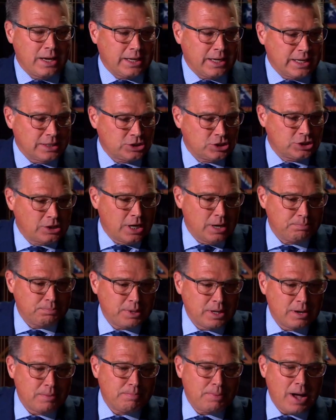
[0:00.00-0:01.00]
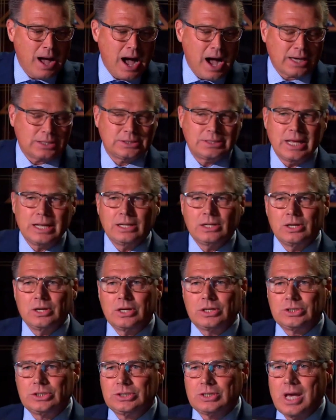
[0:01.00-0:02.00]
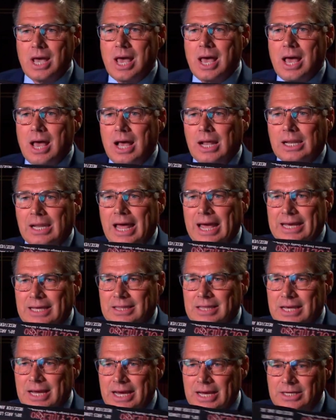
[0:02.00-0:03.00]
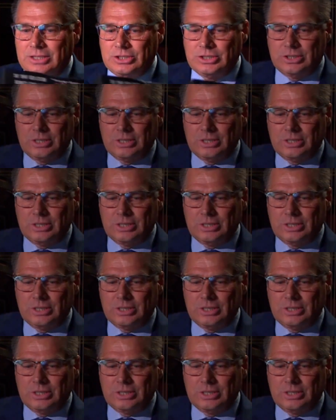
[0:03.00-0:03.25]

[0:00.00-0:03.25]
It gets shipped in a box that looks like this.